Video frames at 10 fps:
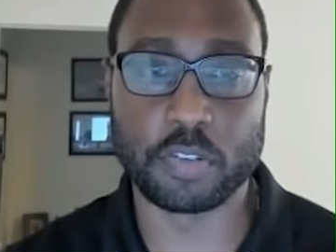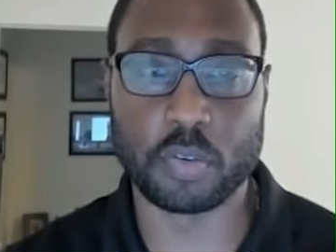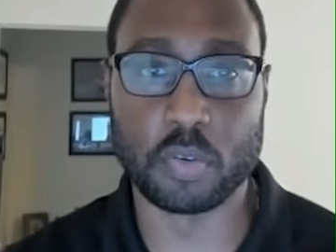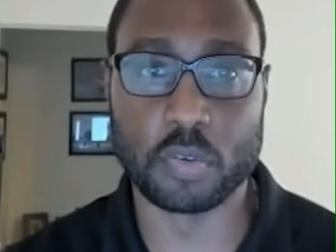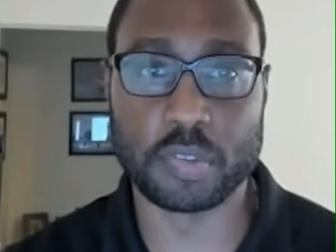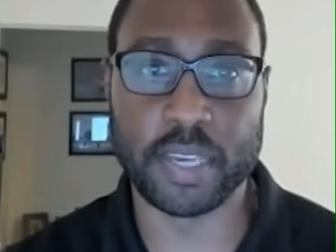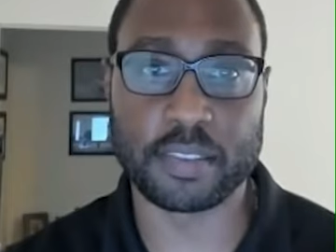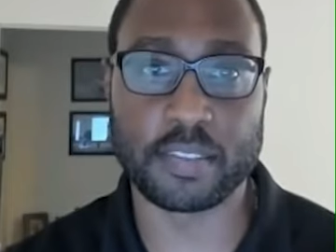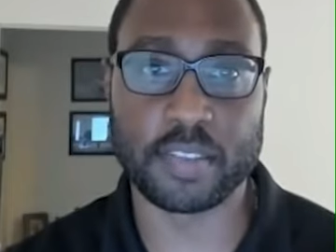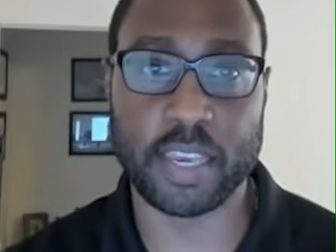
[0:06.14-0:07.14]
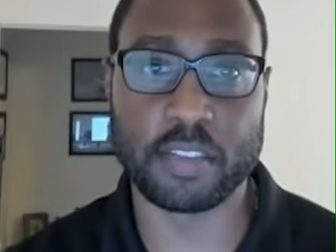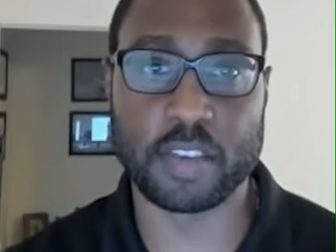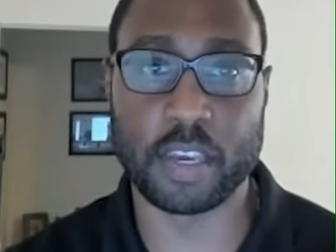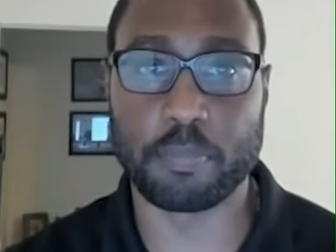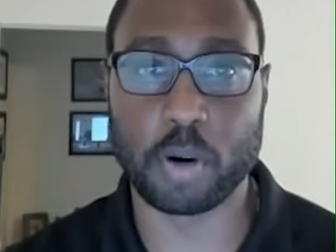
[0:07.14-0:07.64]
to take the
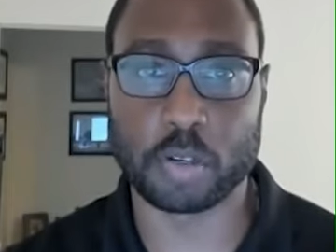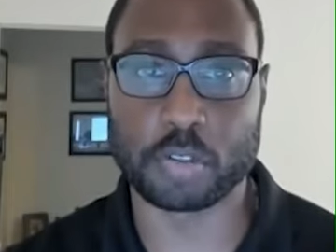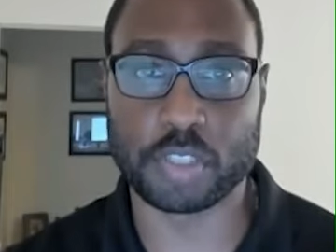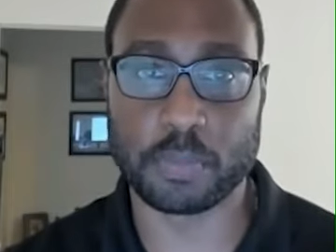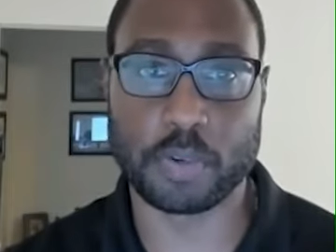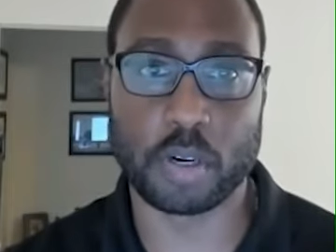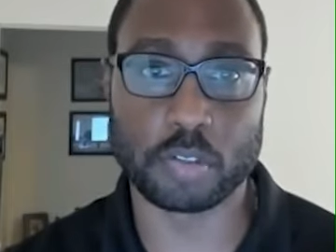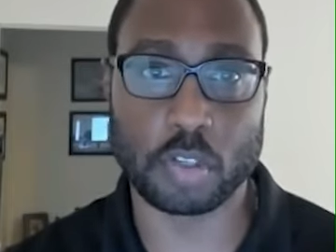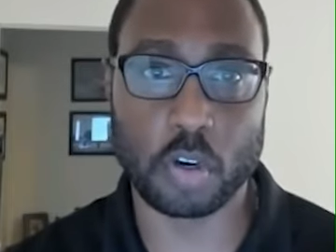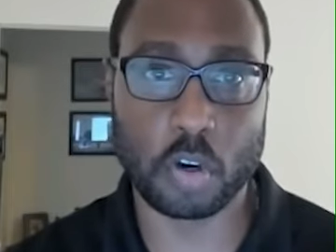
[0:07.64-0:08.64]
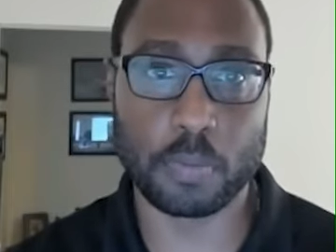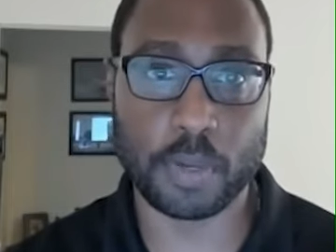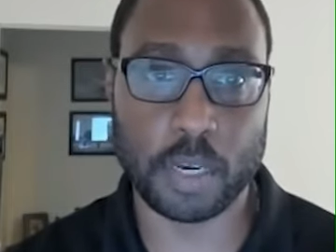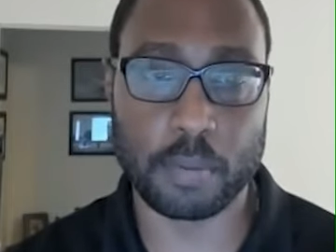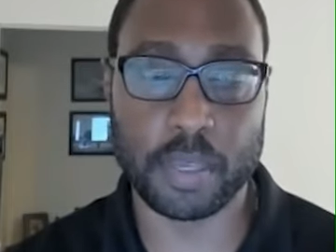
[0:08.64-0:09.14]
stage at Parker Seminars
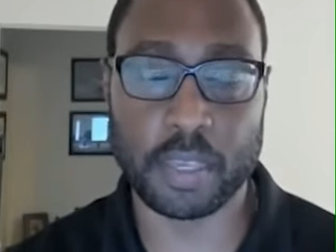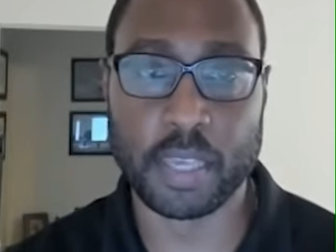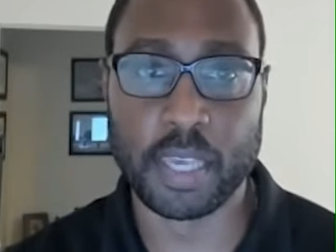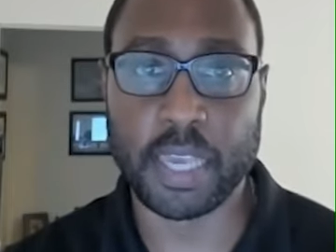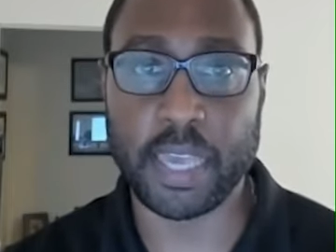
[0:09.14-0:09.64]
Homecoming.